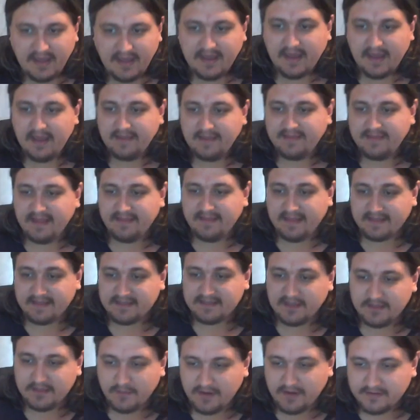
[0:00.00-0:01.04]
yeah, and
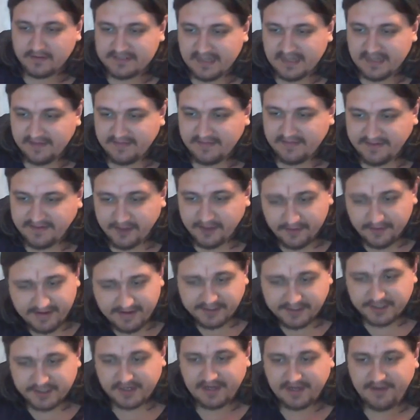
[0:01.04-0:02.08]
that's like what I was saying. They don't
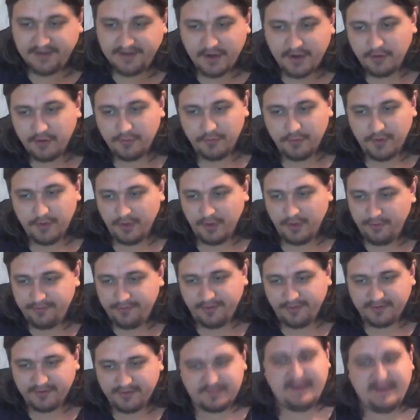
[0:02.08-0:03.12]
actually know who
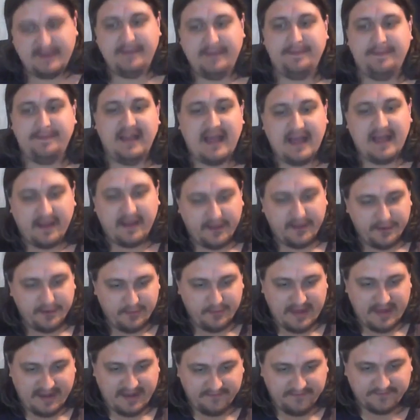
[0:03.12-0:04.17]
those people are who
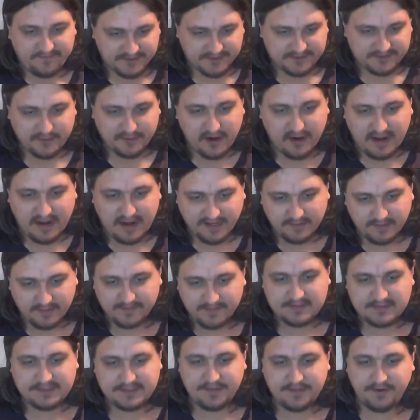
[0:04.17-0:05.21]
have the strong
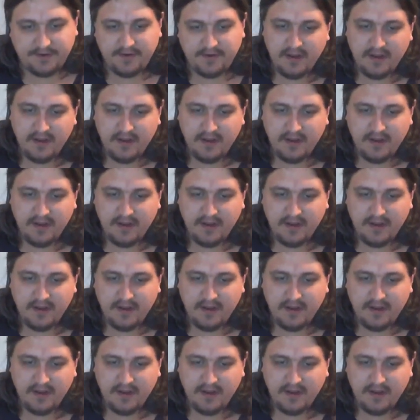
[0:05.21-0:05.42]
arguments. You know,